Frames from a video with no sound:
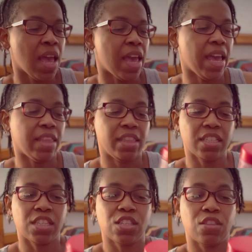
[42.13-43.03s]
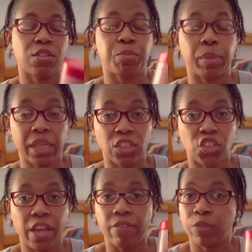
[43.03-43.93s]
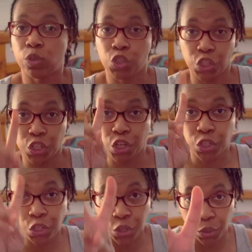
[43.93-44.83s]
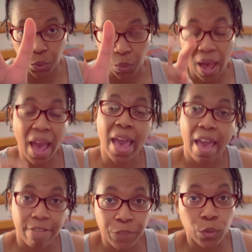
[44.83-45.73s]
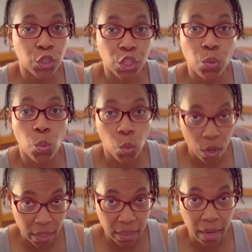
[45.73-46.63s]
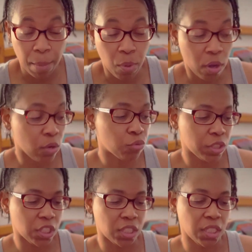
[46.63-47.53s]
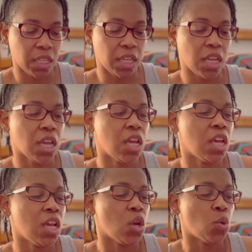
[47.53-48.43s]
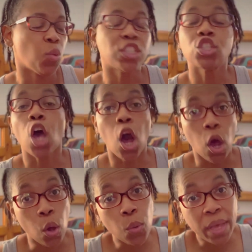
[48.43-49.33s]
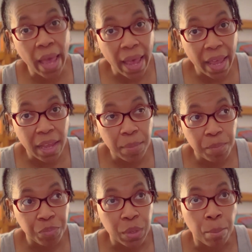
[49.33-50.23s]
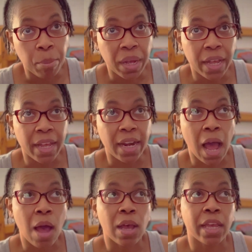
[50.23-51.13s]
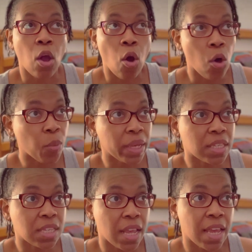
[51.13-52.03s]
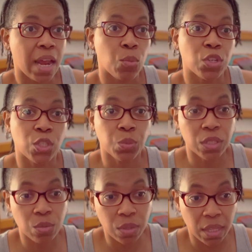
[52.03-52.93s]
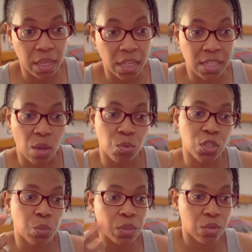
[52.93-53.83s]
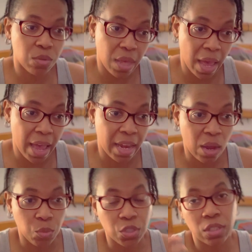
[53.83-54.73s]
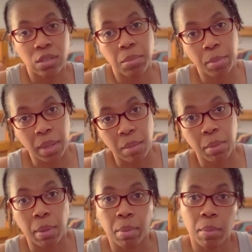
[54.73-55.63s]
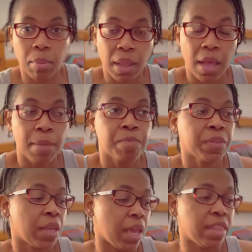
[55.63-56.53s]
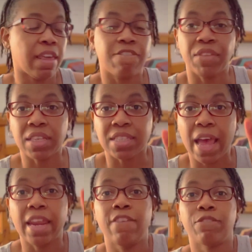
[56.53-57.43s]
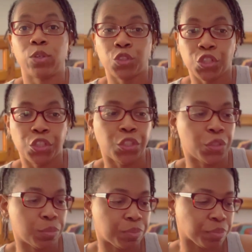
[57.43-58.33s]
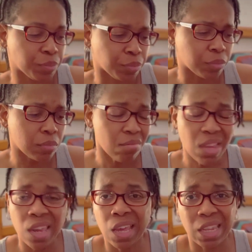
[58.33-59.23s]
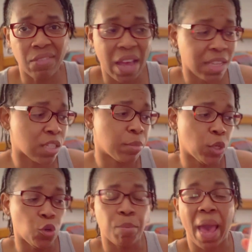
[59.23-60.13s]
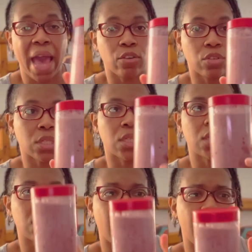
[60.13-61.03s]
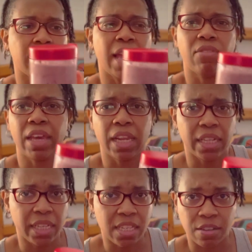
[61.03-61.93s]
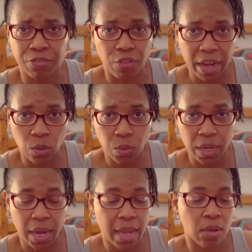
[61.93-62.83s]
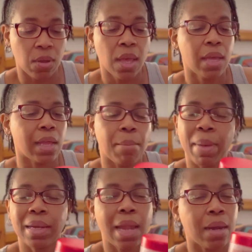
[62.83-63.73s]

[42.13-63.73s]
And this is the BlendJet version 2. I have version 1 that I bought originally, which is okay. But I always said, I wish it would do this. I wish it would do that. I wish it could blah, blah, blah, blah, blah, blah. And they fixed that in version 2. Now, they've got some new patterns and design. They have like a Lisa Frank one now. I'm not